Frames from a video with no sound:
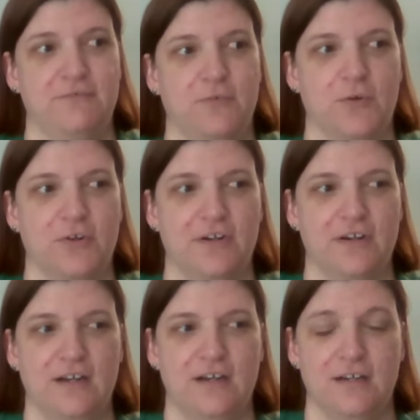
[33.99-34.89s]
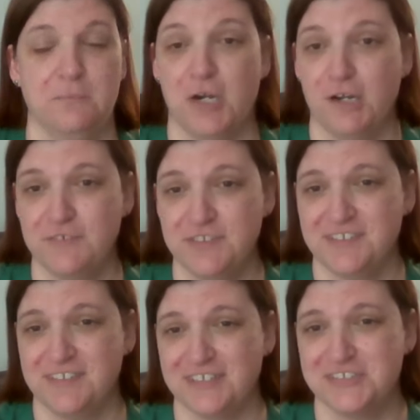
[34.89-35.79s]
for
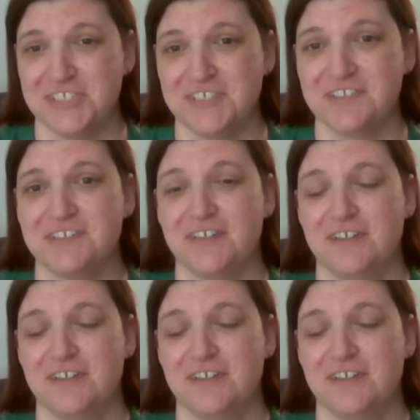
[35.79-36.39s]
office, not just